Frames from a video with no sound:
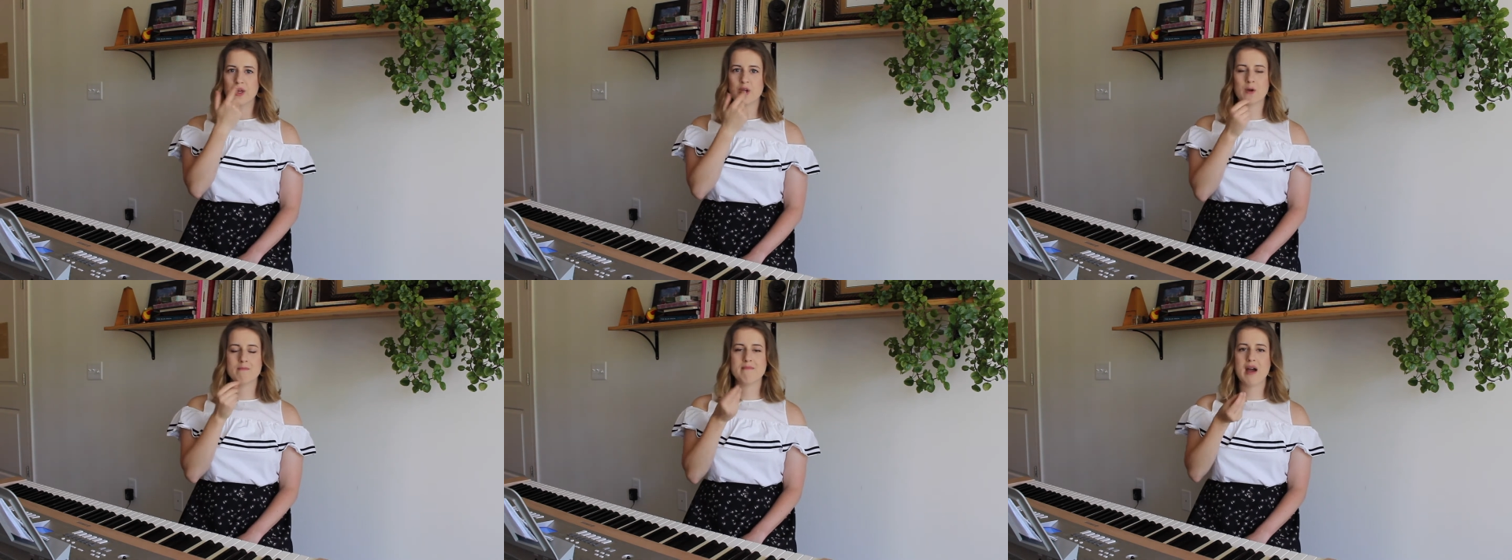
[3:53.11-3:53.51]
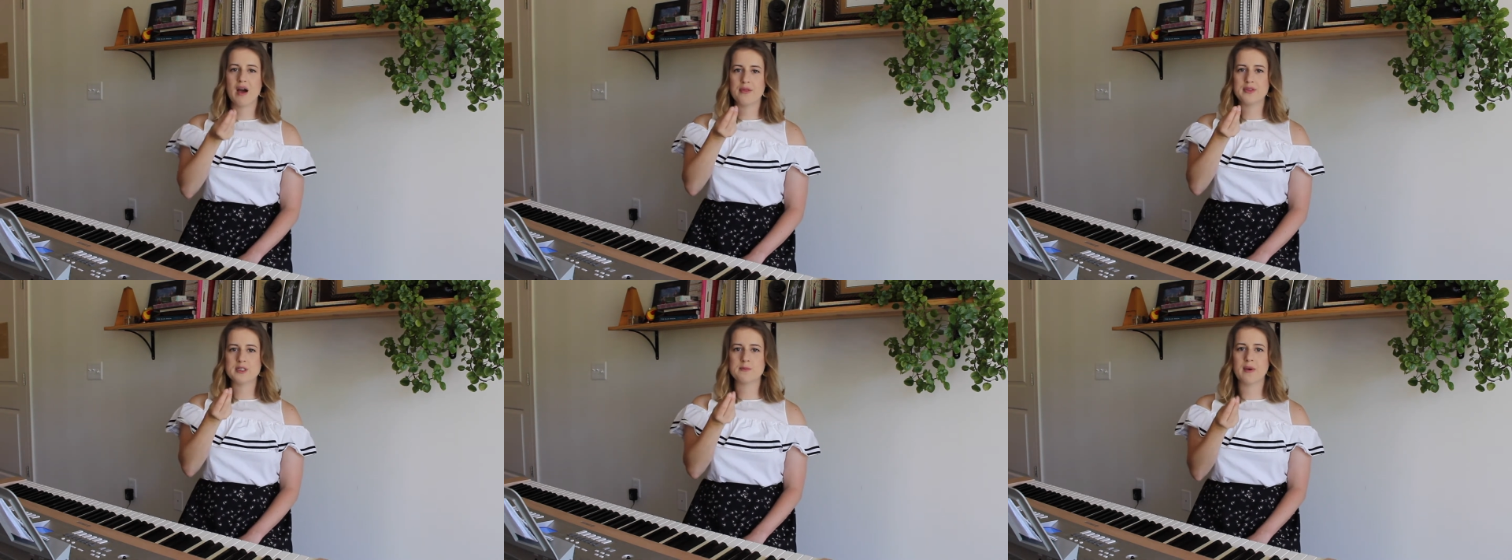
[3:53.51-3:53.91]
your
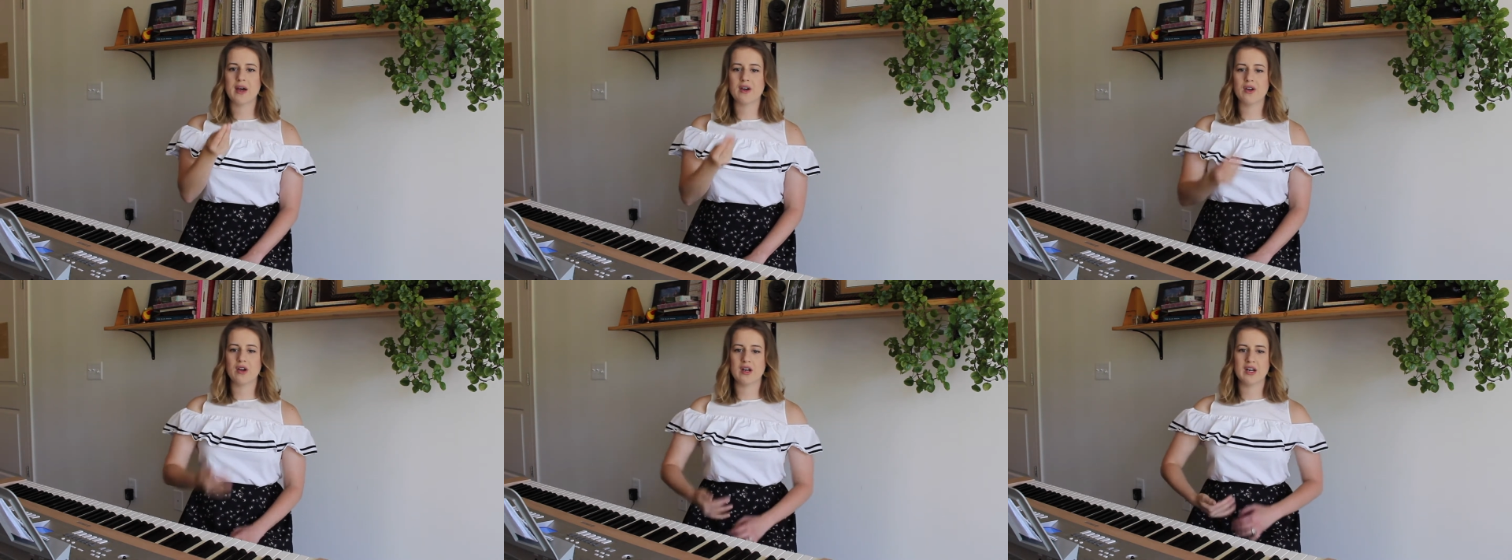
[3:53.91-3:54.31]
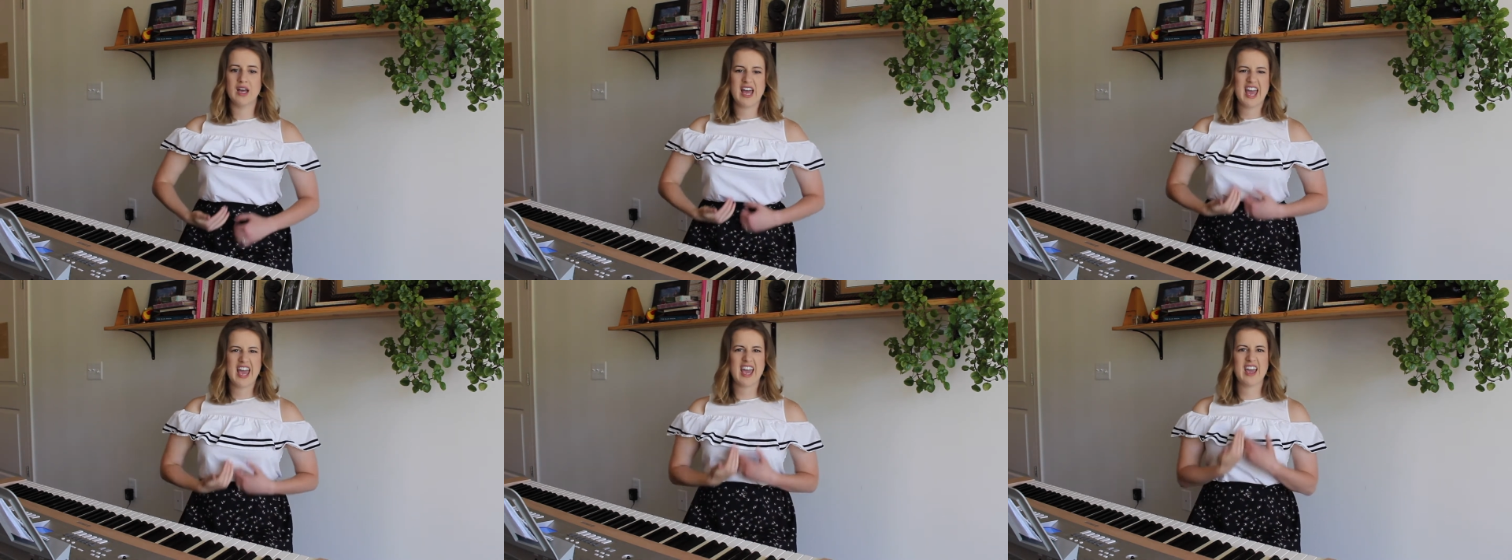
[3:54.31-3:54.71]
mouth is puckered,
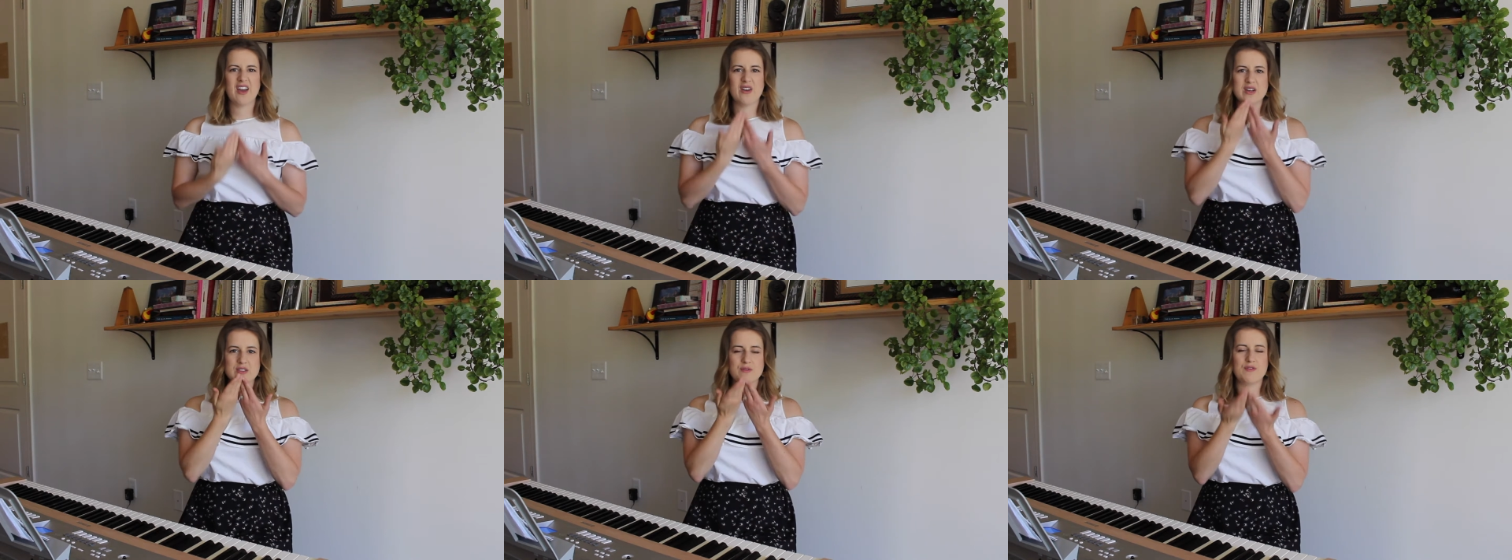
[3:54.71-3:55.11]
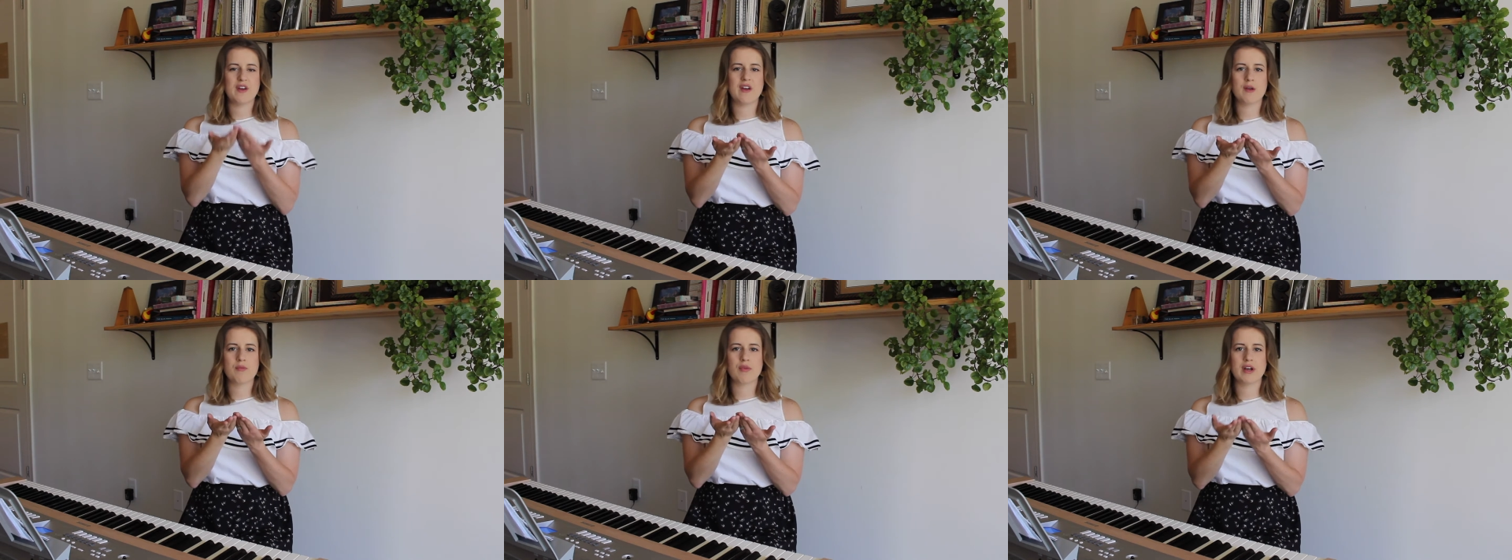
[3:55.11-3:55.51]
air is
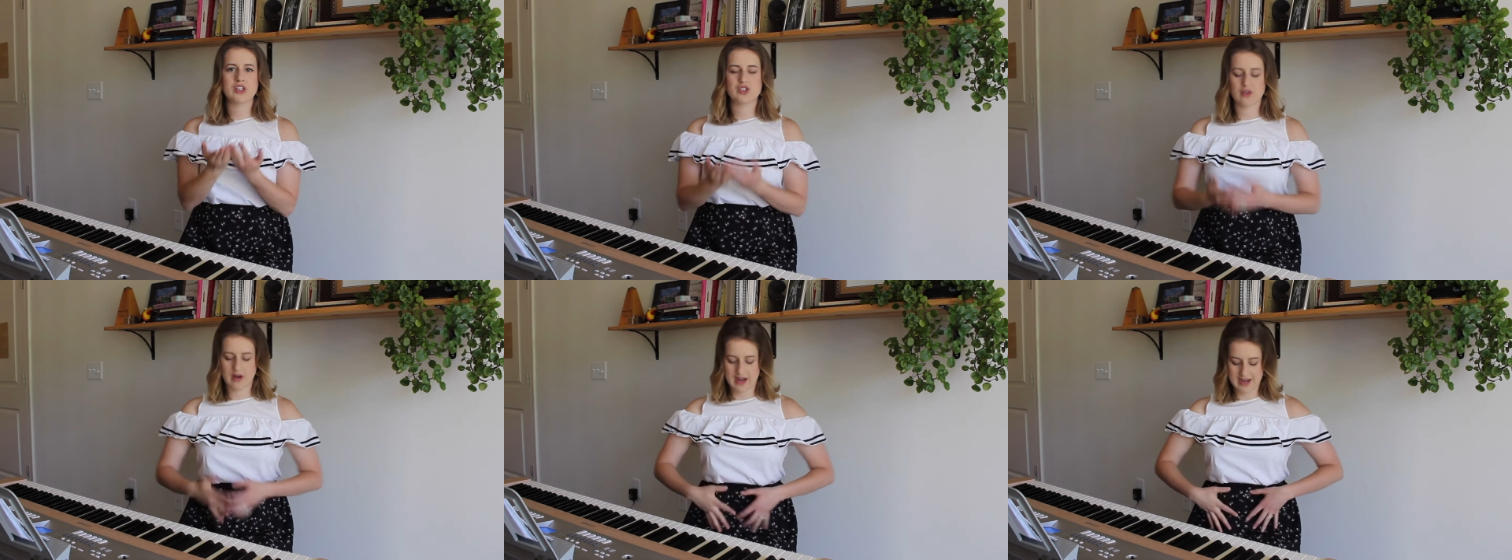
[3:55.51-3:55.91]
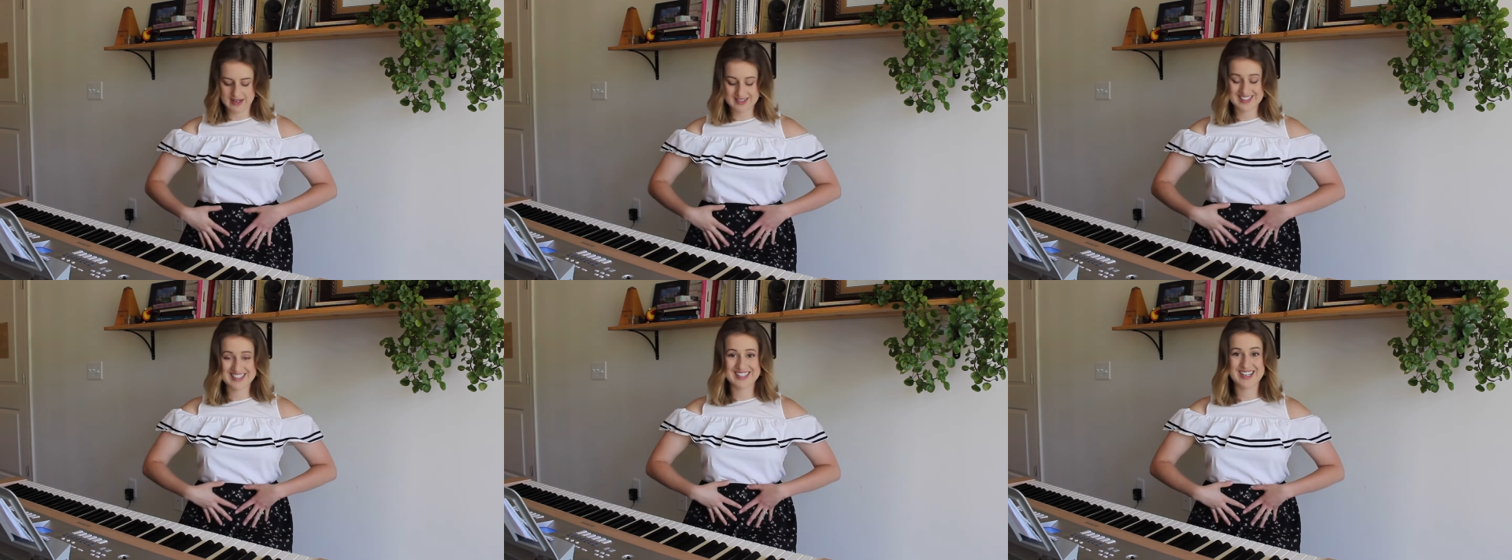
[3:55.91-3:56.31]
very
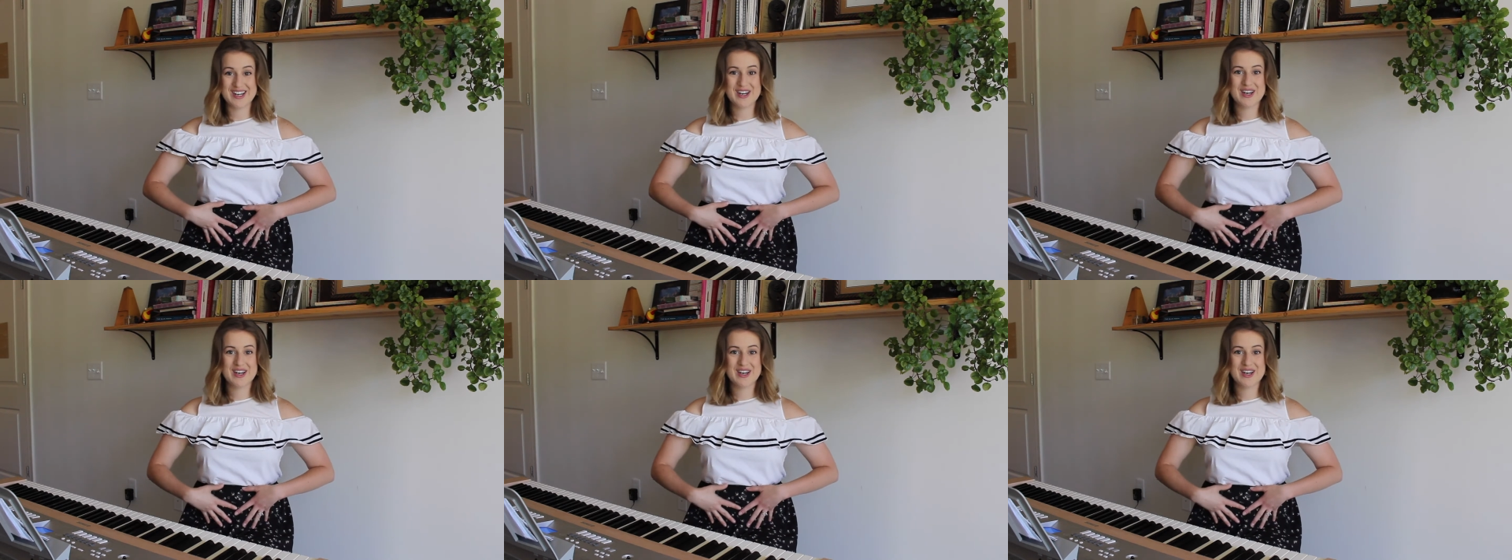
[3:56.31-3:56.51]
pressurized